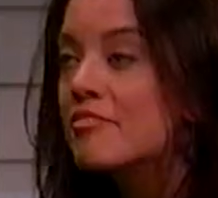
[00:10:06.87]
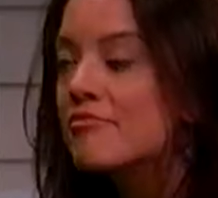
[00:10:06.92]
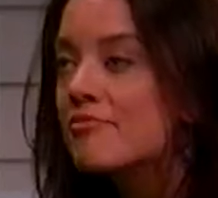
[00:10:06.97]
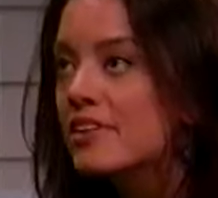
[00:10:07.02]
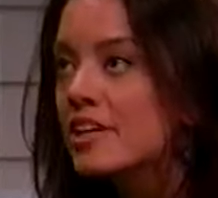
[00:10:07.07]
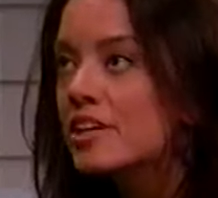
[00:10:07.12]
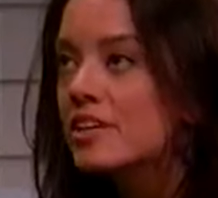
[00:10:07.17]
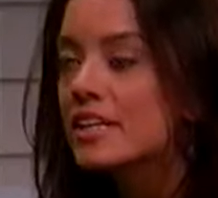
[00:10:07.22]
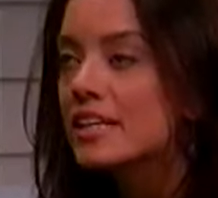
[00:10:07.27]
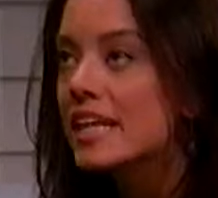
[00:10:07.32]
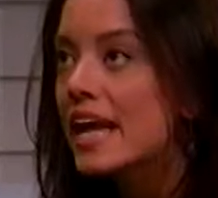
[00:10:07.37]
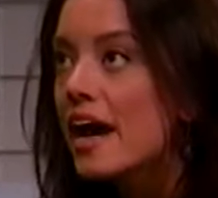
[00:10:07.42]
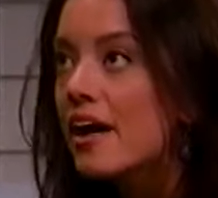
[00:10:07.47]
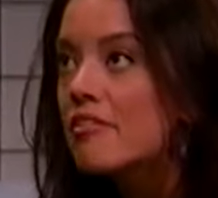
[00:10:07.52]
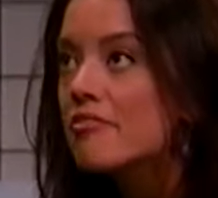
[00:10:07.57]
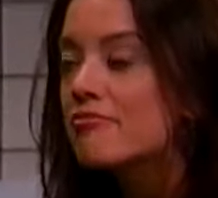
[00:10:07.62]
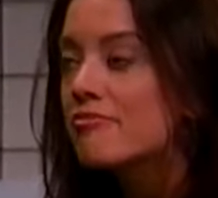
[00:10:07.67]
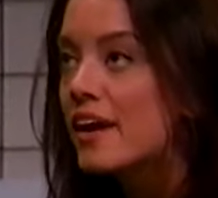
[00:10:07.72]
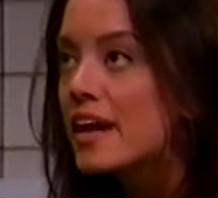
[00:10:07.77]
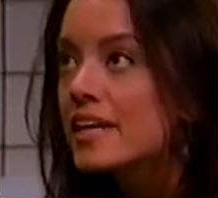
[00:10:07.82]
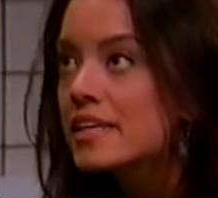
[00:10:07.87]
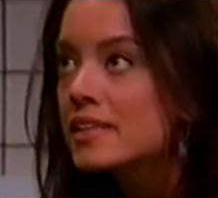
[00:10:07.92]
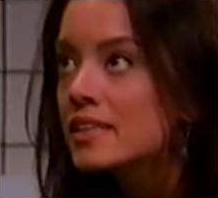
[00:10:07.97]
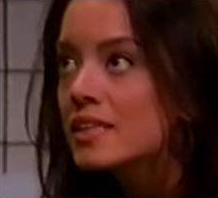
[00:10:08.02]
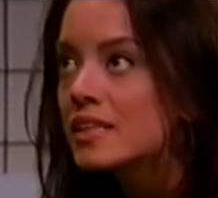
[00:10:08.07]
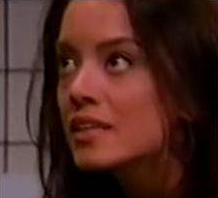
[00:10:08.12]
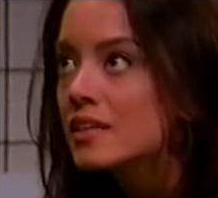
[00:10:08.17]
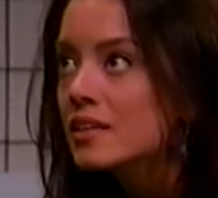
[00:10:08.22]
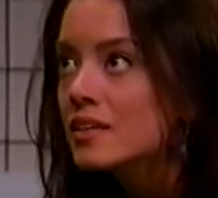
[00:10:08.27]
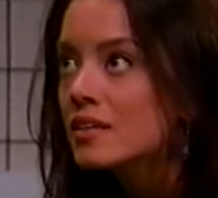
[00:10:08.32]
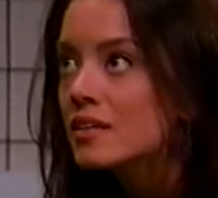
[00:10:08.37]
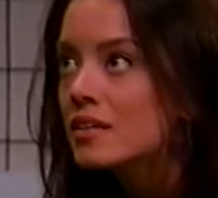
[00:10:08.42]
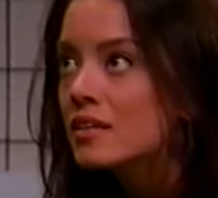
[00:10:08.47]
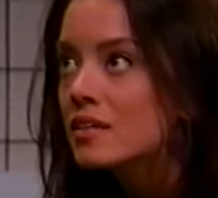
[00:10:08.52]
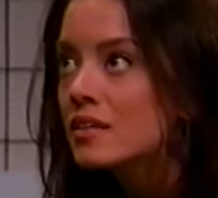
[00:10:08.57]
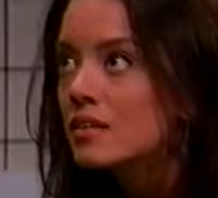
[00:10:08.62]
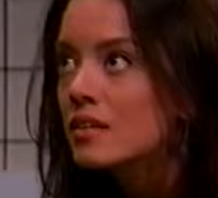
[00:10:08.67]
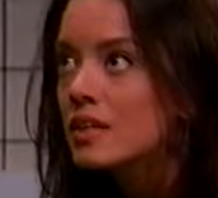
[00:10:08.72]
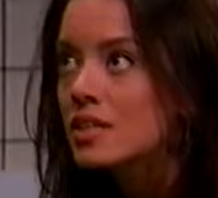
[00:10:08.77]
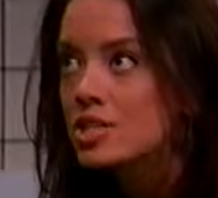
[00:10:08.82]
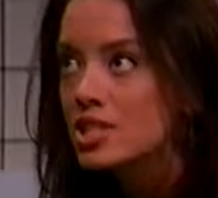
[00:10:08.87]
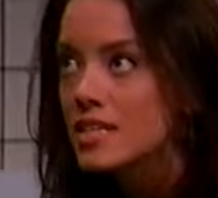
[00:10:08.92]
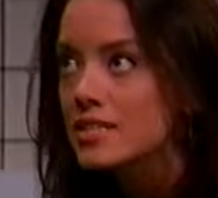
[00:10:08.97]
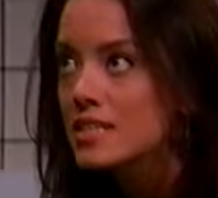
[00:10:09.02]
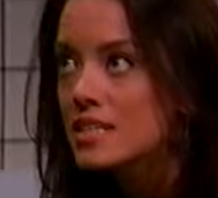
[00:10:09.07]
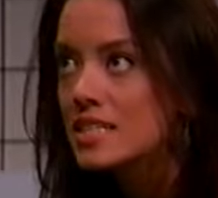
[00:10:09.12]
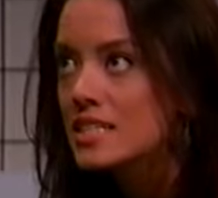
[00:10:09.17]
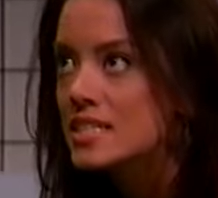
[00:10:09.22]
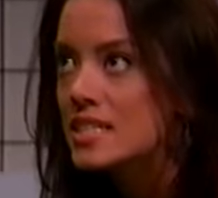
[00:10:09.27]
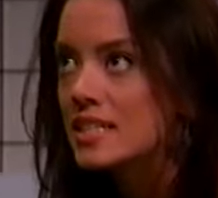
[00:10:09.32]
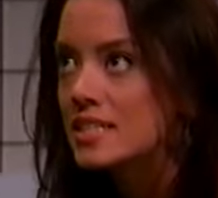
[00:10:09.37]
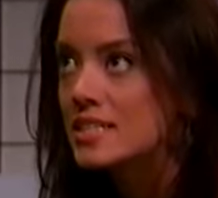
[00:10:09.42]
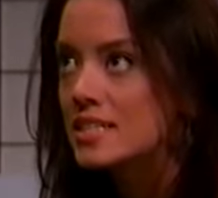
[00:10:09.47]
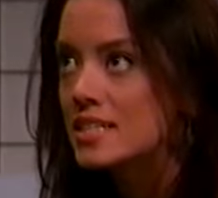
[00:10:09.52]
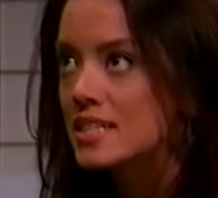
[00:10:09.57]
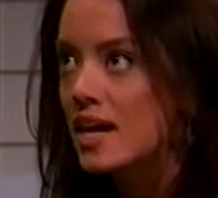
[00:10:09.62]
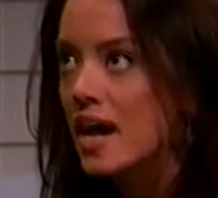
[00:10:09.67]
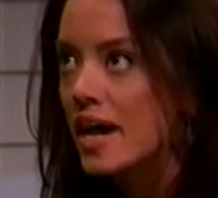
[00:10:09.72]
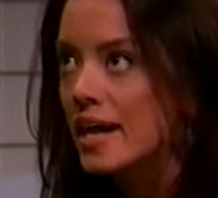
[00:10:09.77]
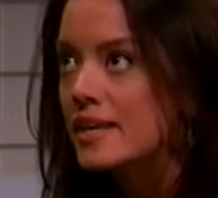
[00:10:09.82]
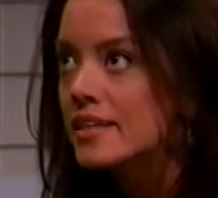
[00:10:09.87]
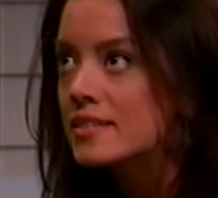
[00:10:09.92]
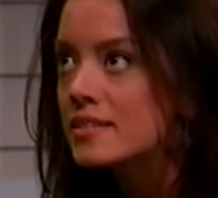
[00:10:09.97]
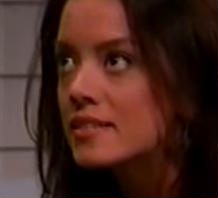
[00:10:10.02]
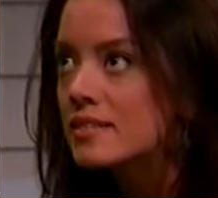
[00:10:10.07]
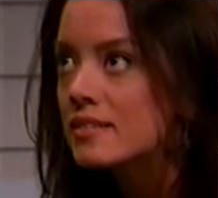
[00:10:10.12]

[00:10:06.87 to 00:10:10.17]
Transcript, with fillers: figured it out, finally. And Jessica didn't deny it.